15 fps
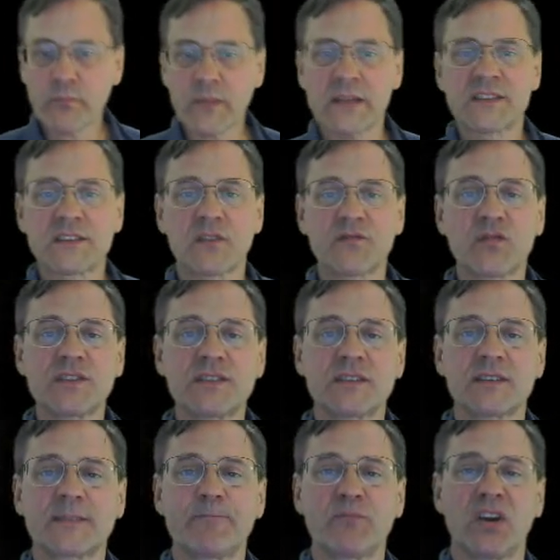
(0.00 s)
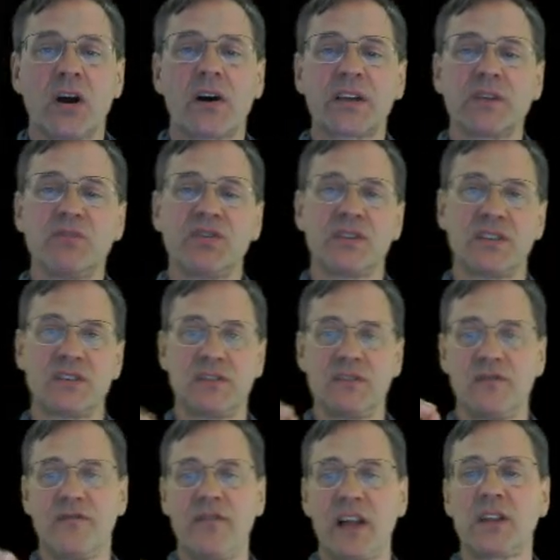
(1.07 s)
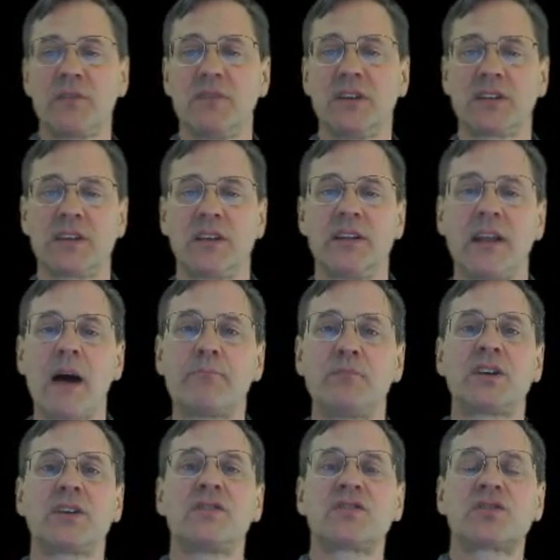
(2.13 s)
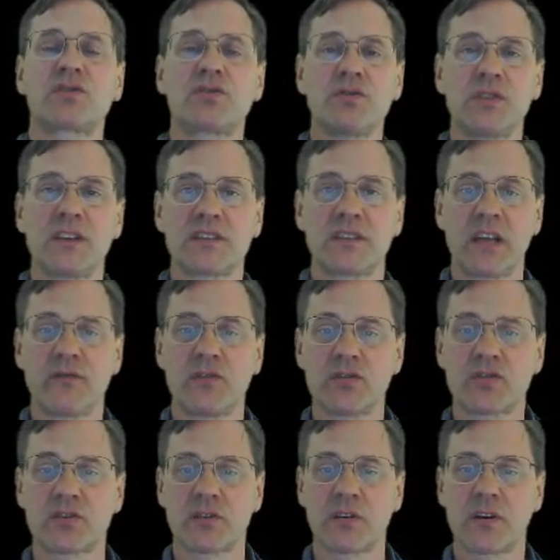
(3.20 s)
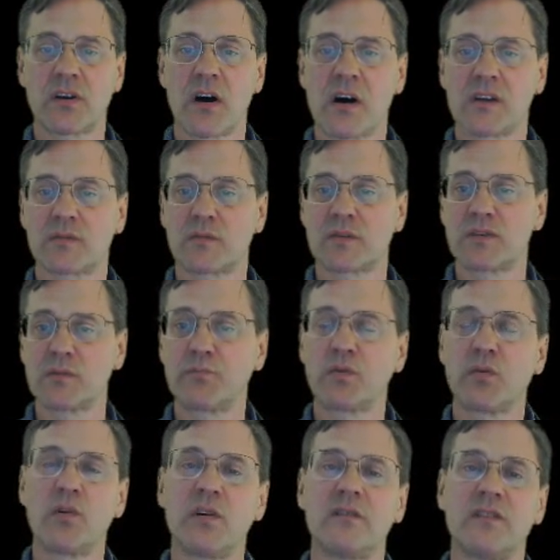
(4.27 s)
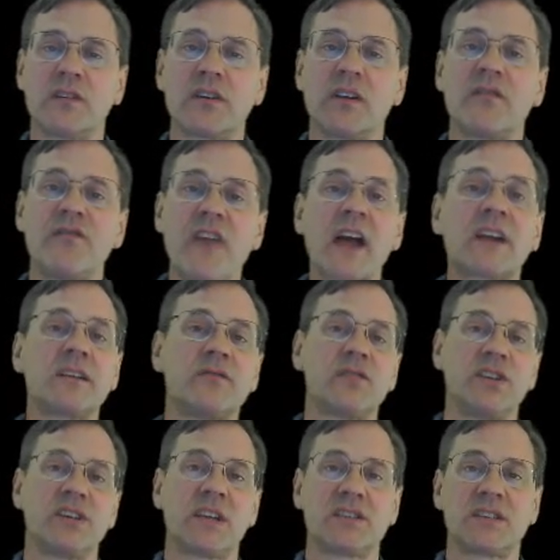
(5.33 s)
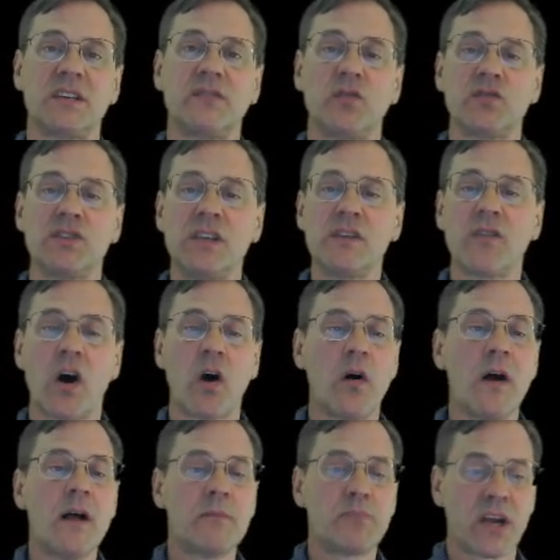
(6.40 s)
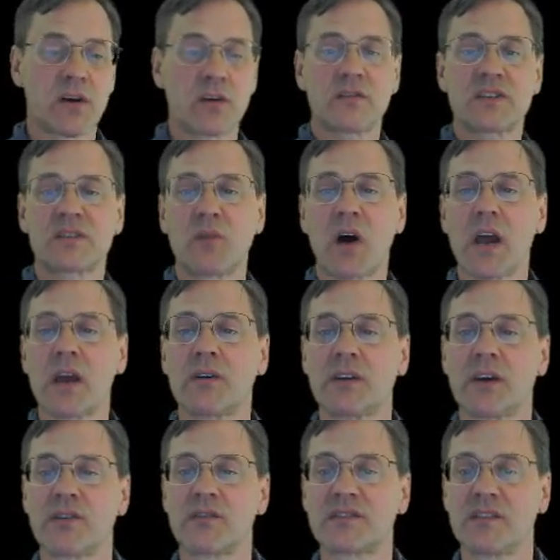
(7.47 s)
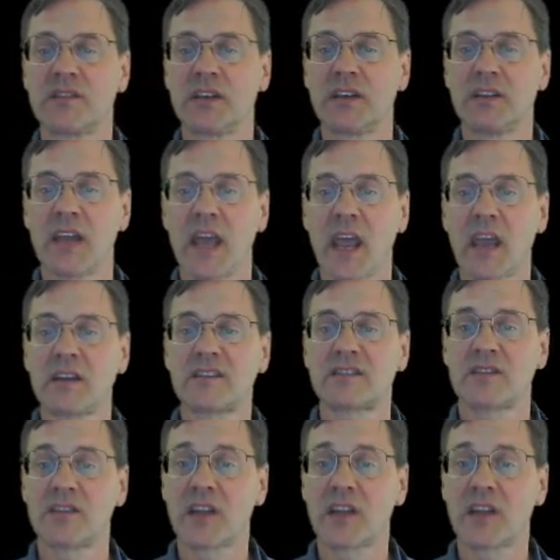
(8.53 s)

So for instance, the argument that development cannot be construed as an evolutionary cause was deployed very effectively against evo-devo by Ernst Mayr and others in the 80s and